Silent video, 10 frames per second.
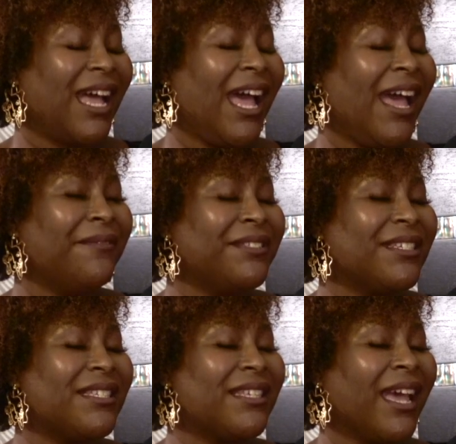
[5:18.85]
I have
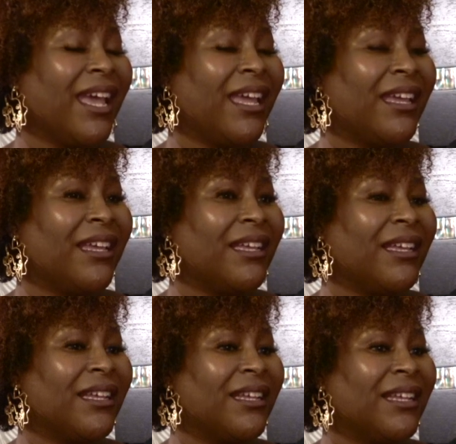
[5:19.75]
to say,
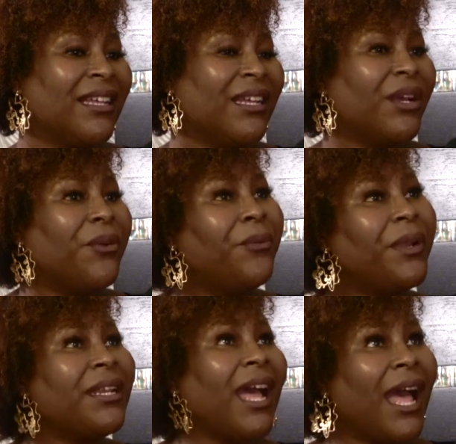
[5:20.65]

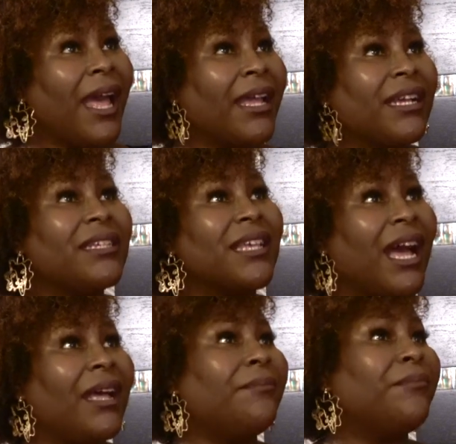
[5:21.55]
because
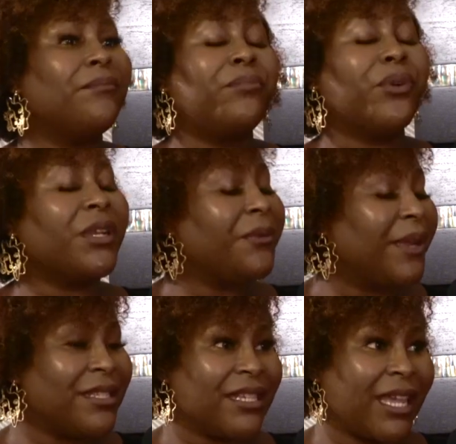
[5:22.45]
I born and
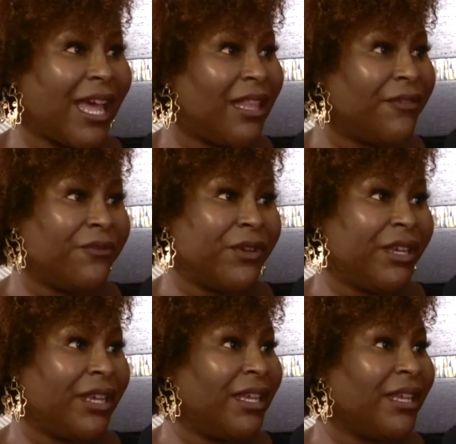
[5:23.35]
raised in
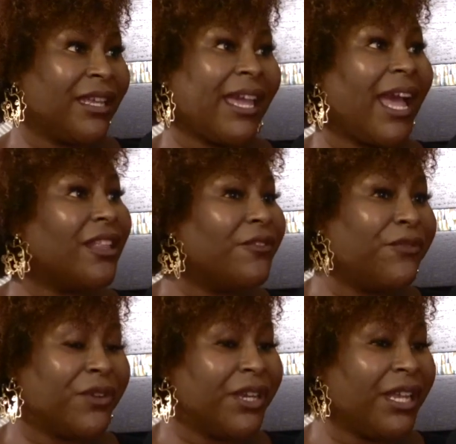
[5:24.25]
California,
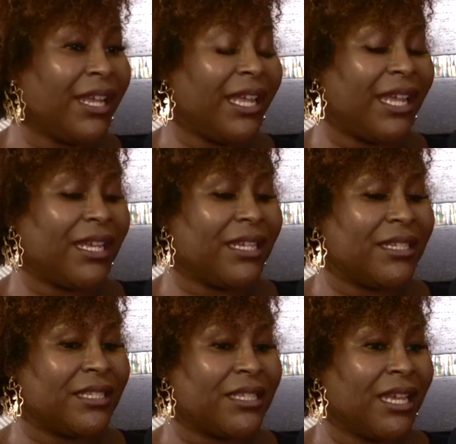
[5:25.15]
California
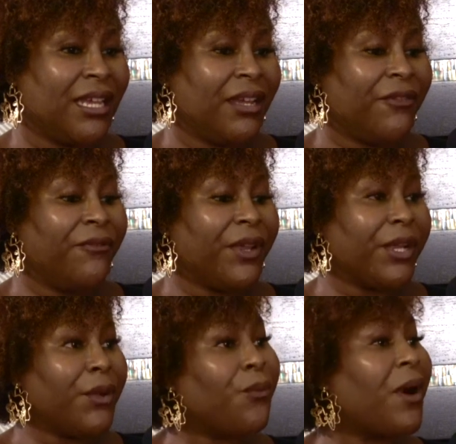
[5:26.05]
is
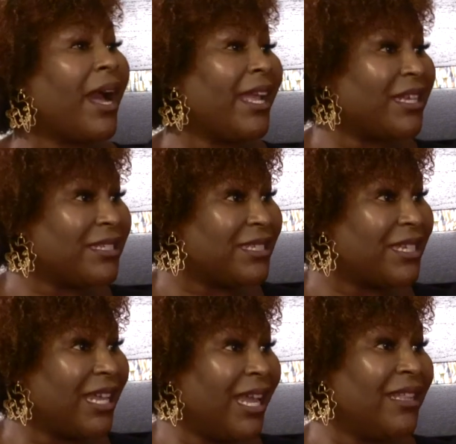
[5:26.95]
very
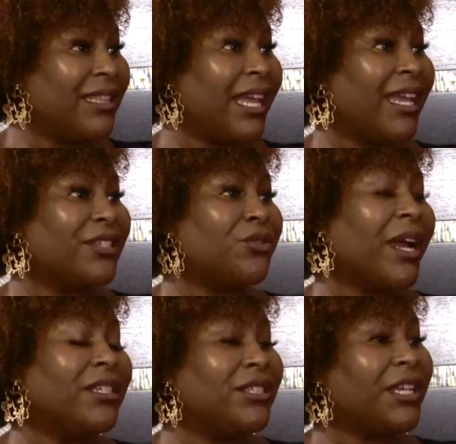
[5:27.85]
white, and they
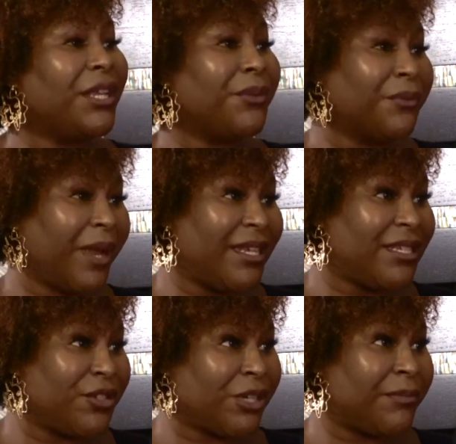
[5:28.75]
try to
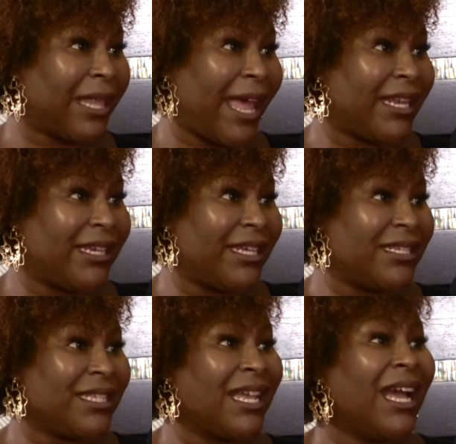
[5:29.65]
erase your
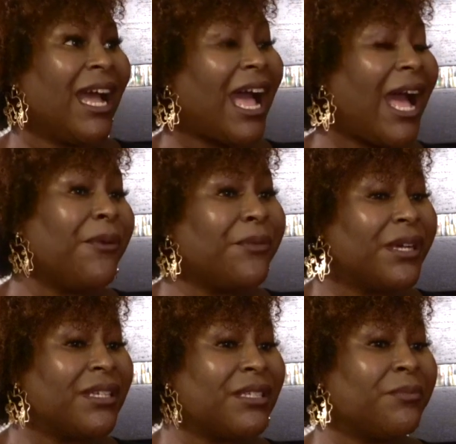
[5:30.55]
blackness. I
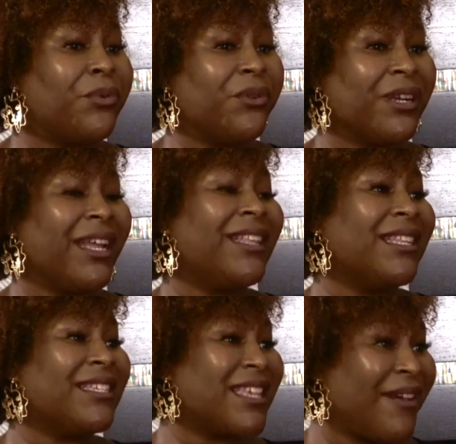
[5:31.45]
was born in
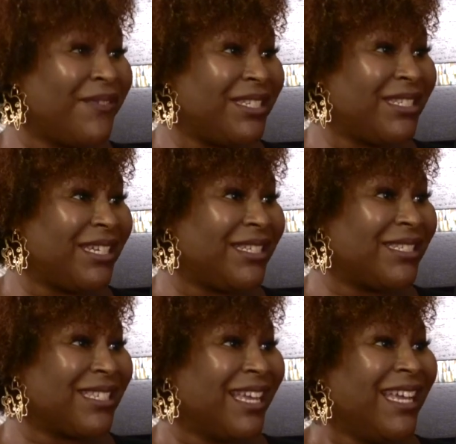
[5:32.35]
the
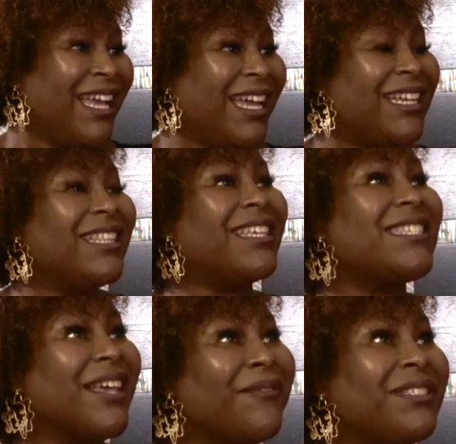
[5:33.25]
70s. And in the
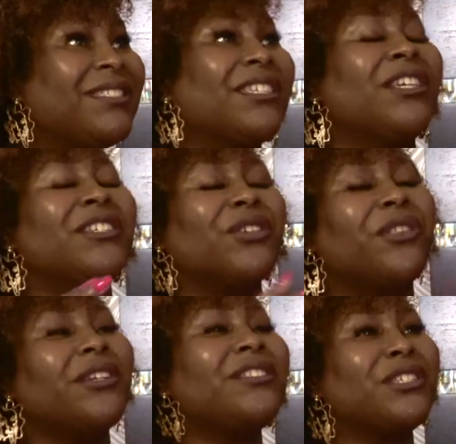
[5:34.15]
70s, so
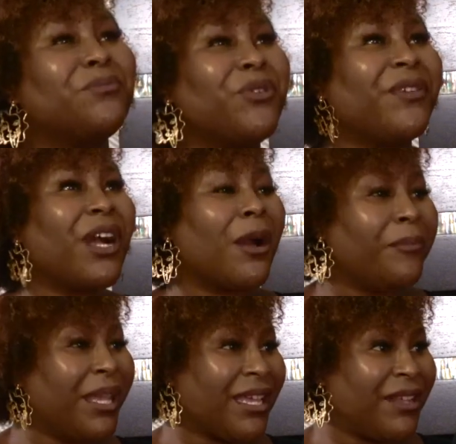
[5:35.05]
there's this movie called
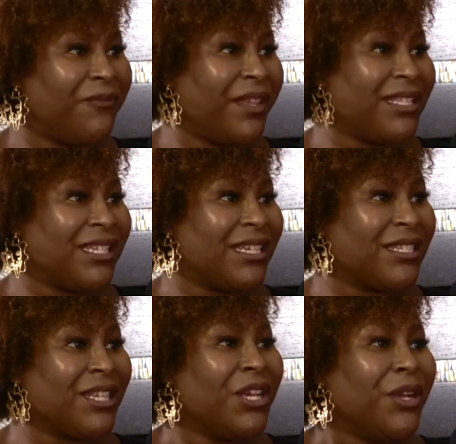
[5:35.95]
Picket
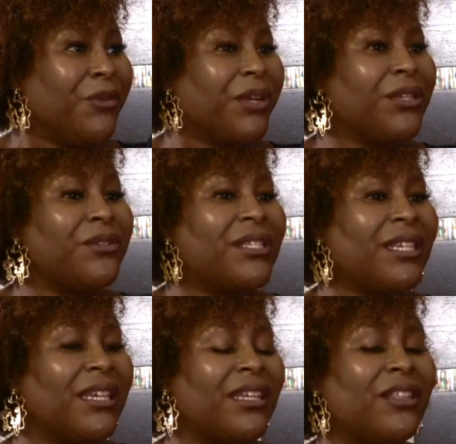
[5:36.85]
Fences, where you
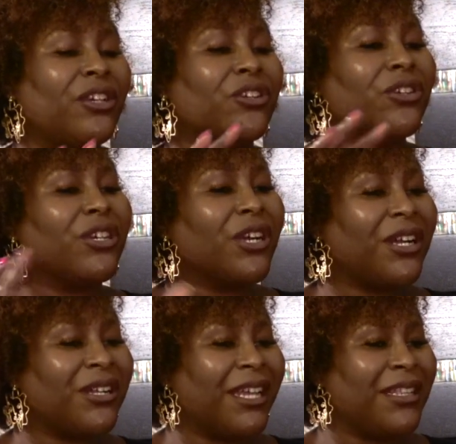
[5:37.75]
see the
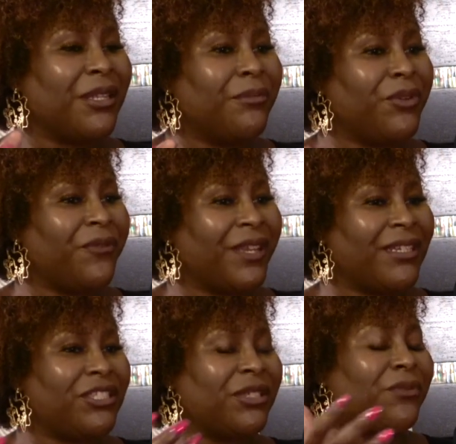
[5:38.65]
girl in the movie
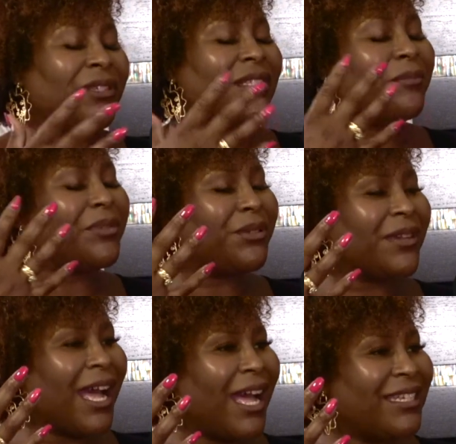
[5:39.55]
and she wants the blue
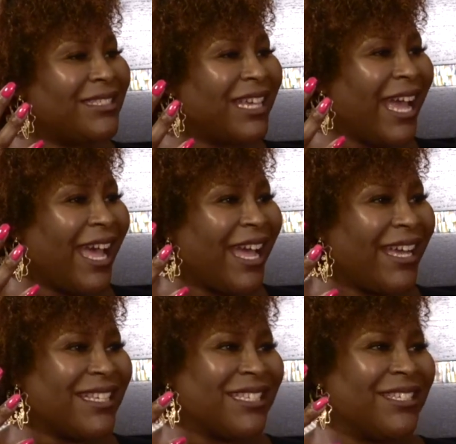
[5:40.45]

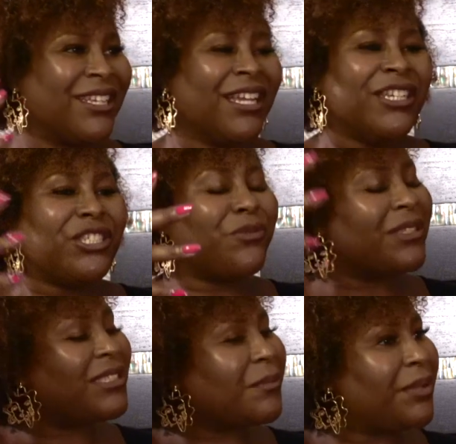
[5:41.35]
contacts and she
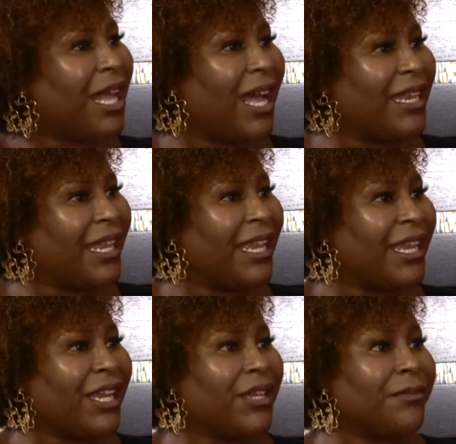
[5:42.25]
wants the blonde
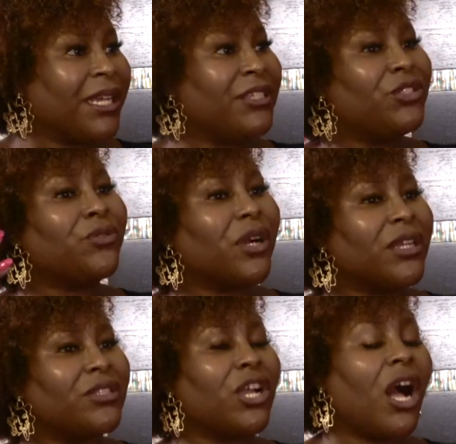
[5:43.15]
hair, because you
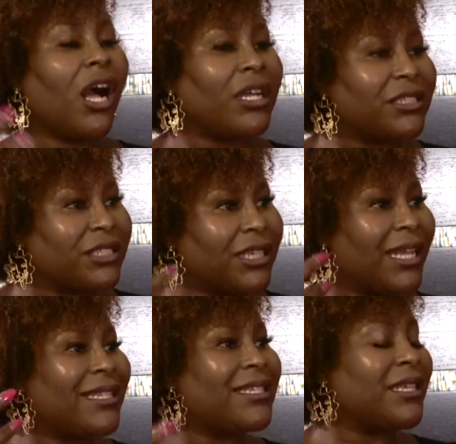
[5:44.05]
are taught
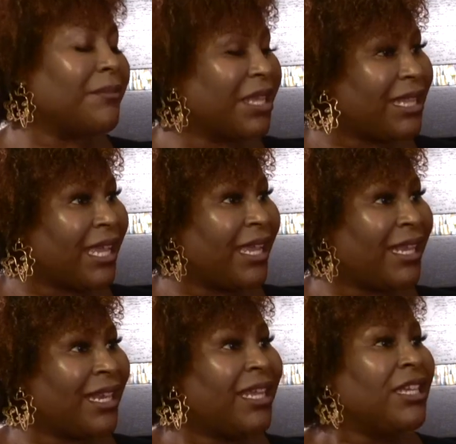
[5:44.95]
to
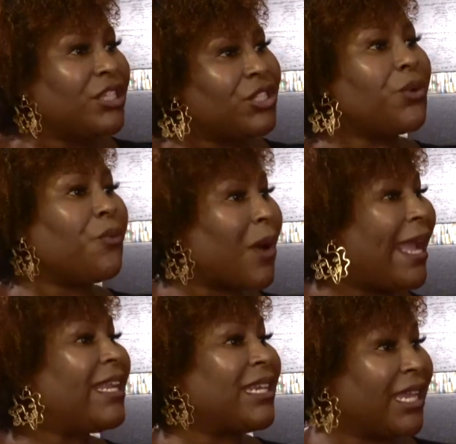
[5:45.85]
assimilate to
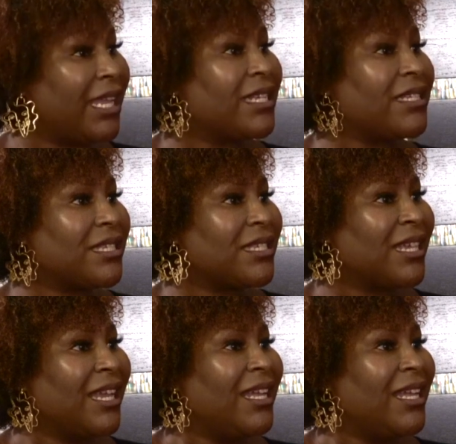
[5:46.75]
whiteness.